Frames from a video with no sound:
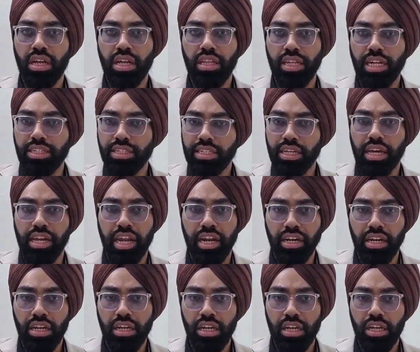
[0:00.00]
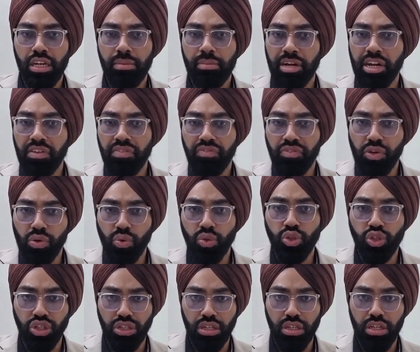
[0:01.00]
That's correct. But in
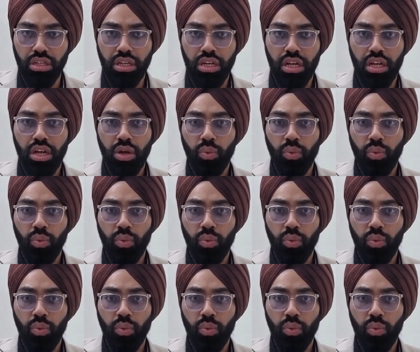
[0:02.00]
future,